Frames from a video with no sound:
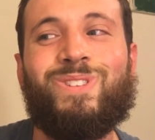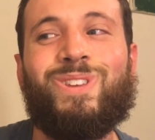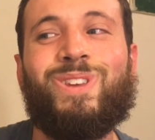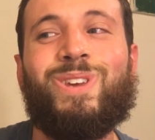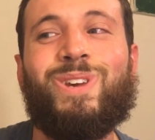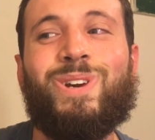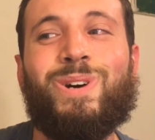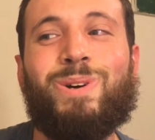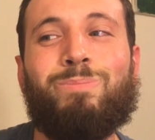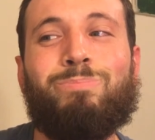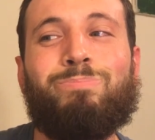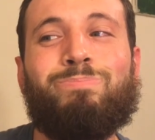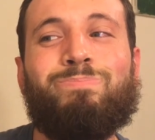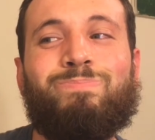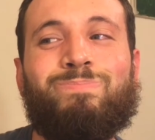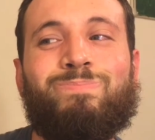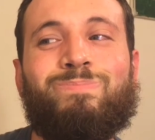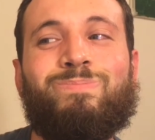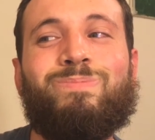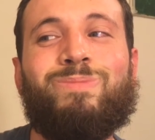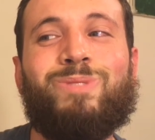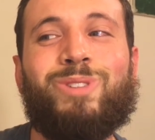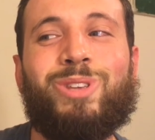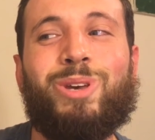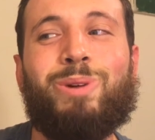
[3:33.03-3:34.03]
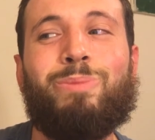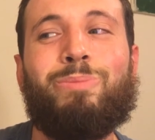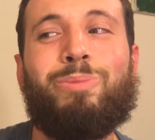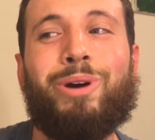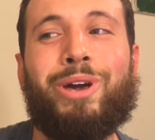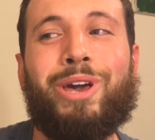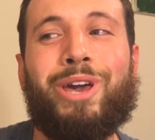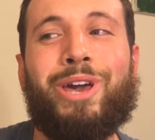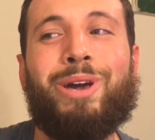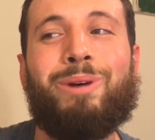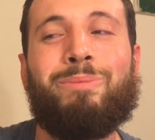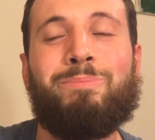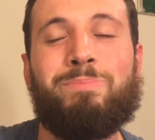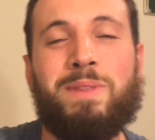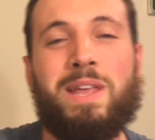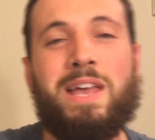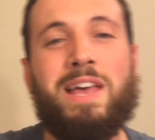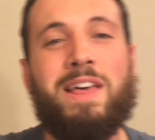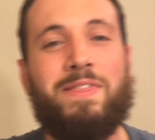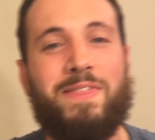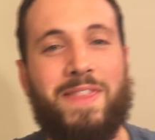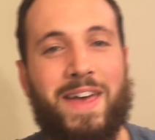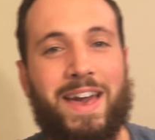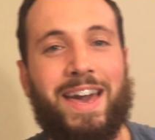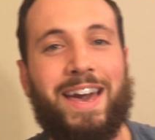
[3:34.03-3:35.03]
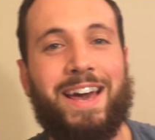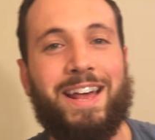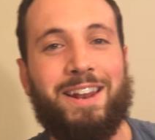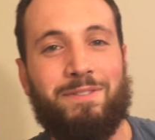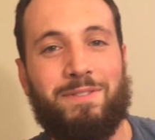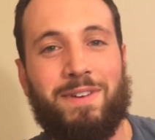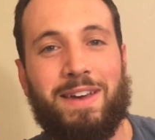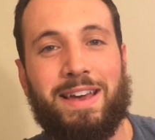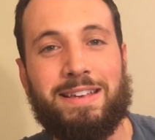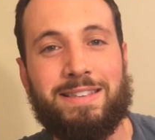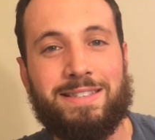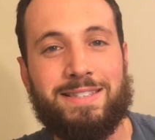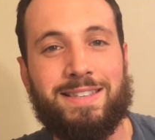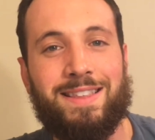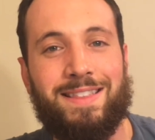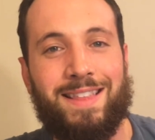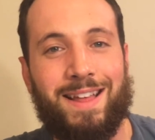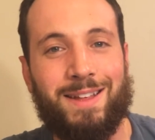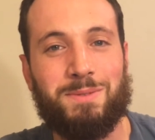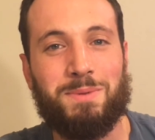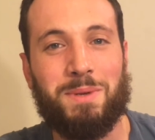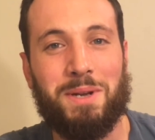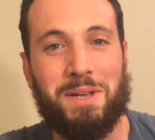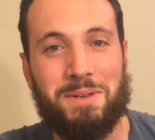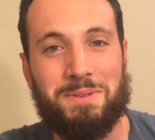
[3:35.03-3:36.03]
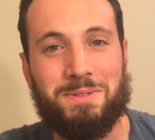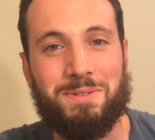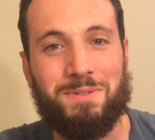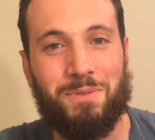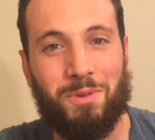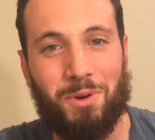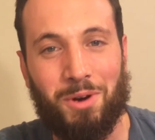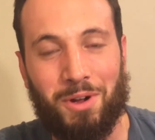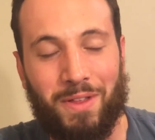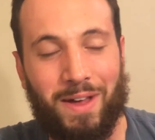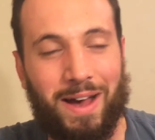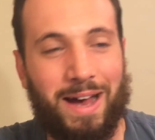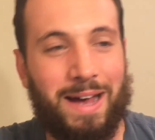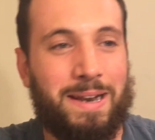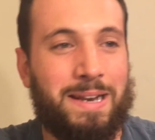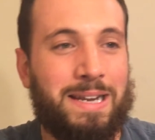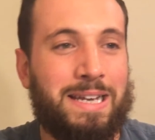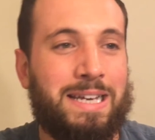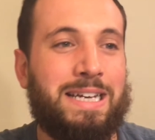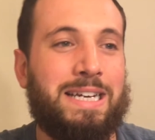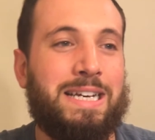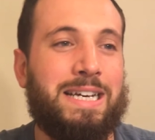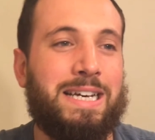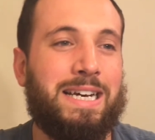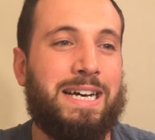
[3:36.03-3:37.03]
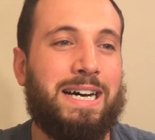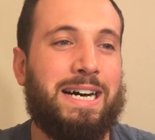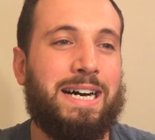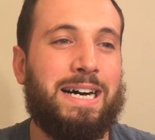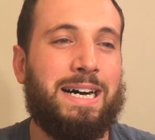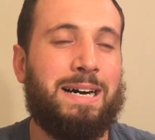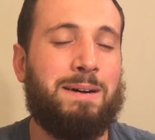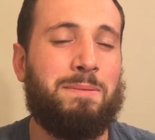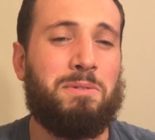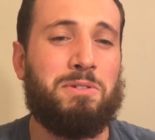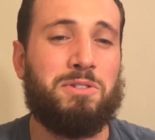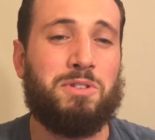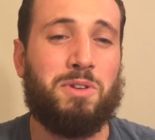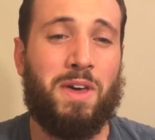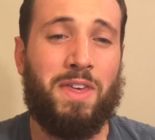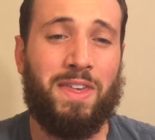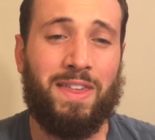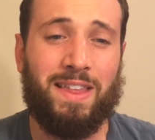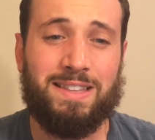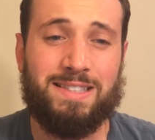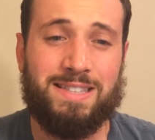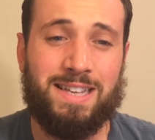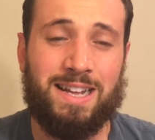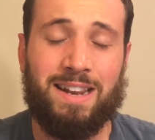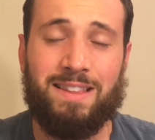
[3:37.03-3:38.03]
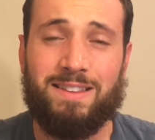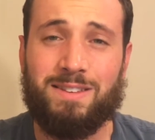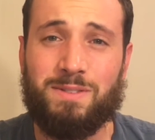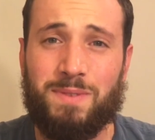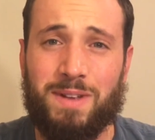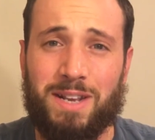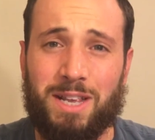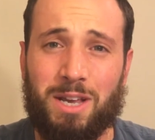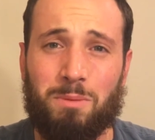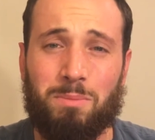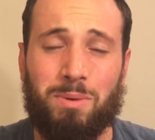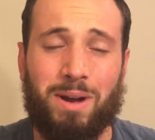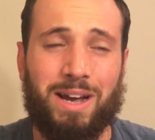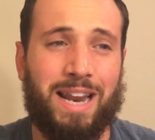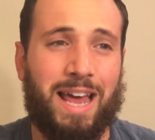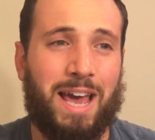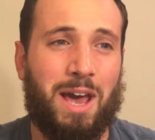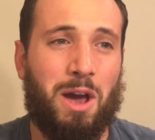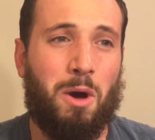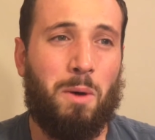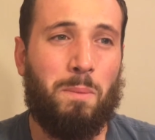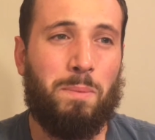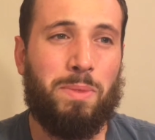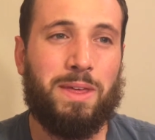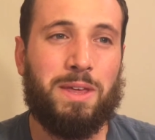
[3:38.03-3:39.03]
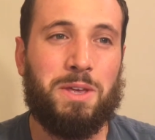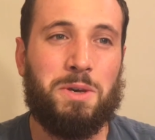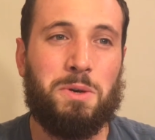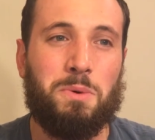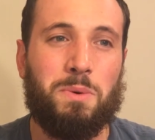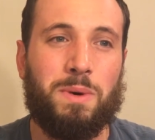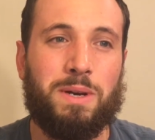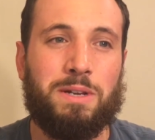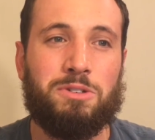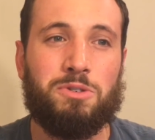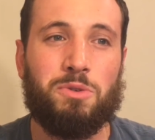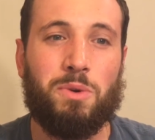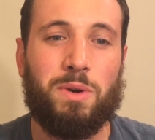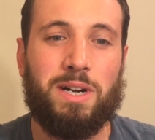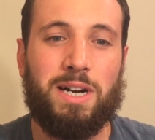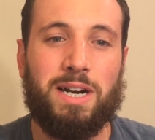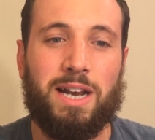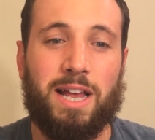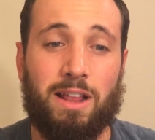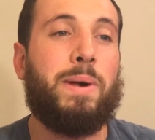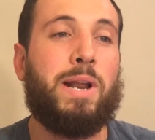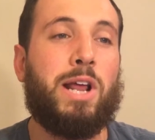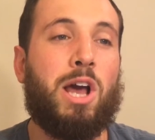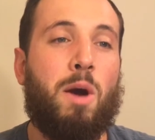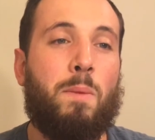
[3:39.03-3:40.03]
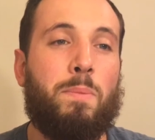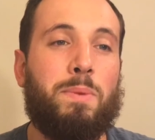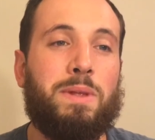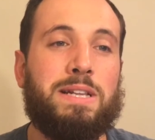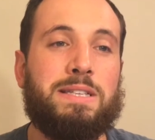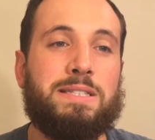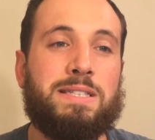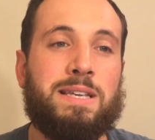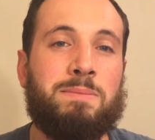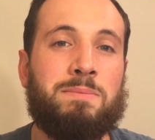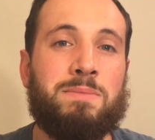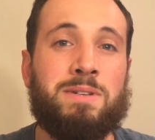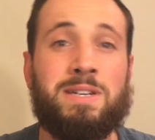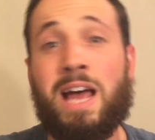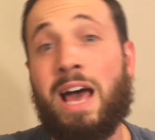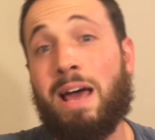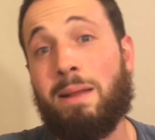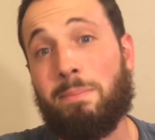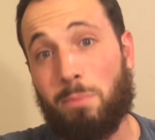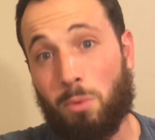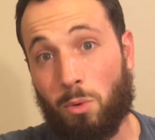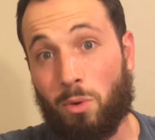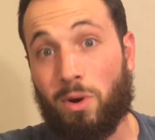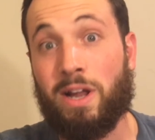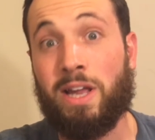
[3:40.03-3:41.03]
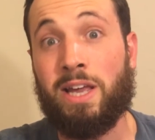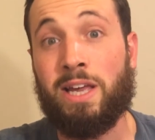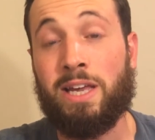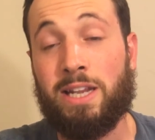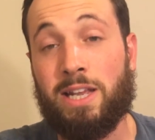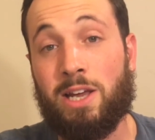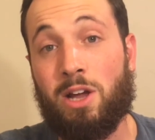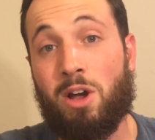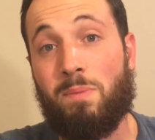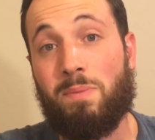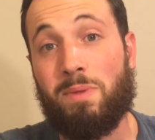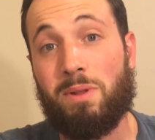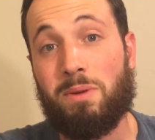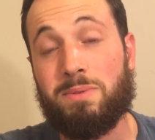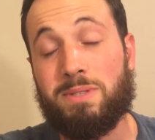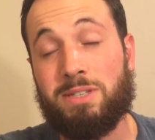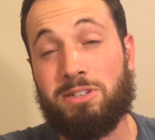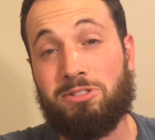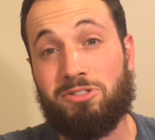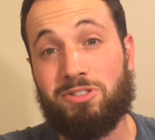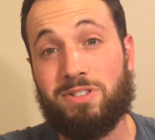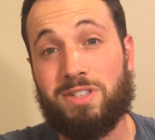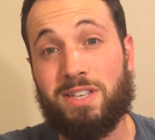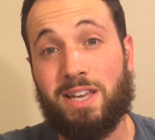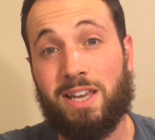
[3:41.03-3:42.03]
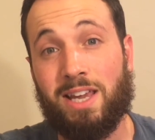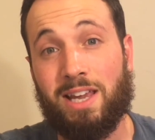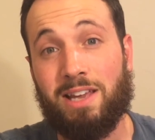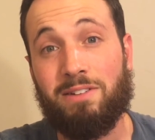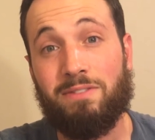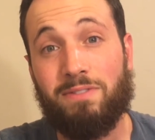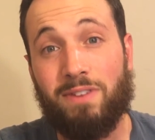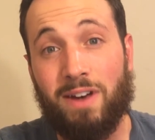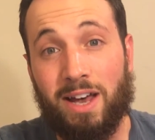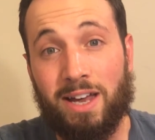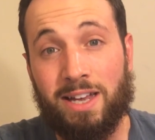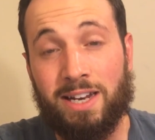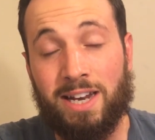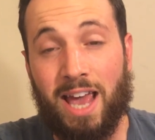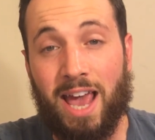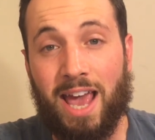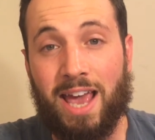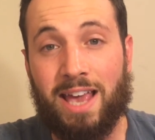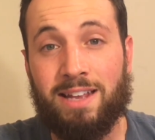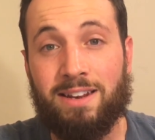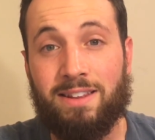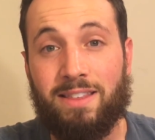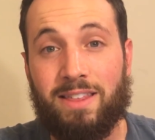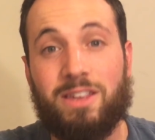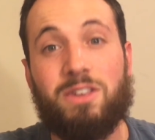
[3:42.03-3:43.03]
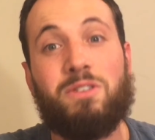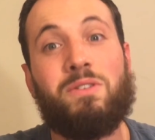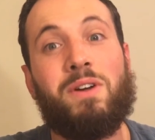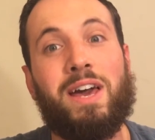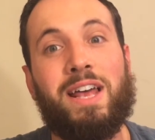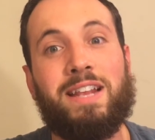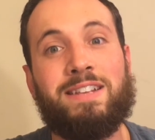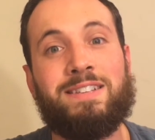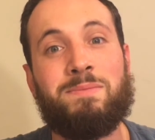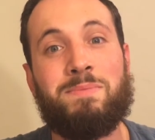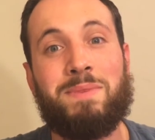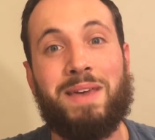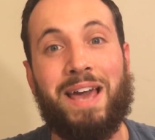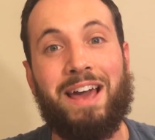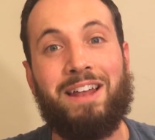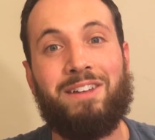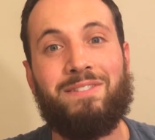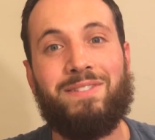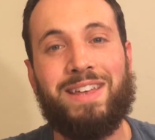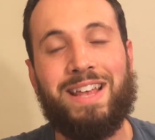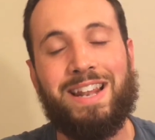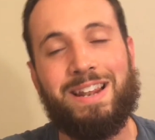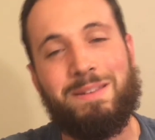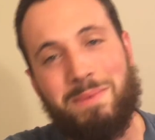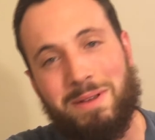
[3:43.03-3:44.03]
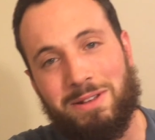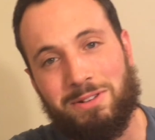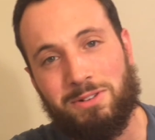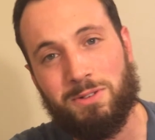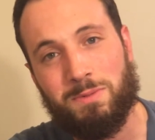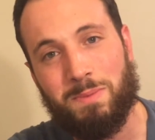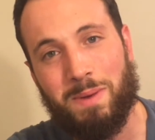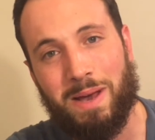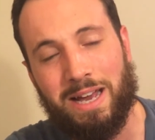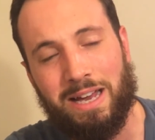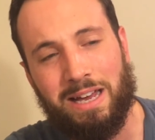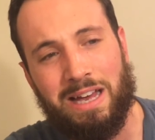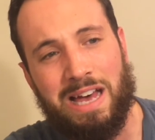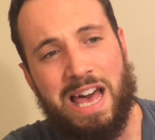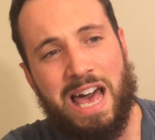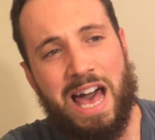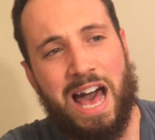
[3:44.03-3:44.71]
yep, I am. That kind of face. That's what I use it for a lot. So I think that's the end of this video, Brian. I hope that you enjoyed it, but I hope that it seemed not boring, and I hope that it was interesting and fun, and that you got something out of it and it made you smile.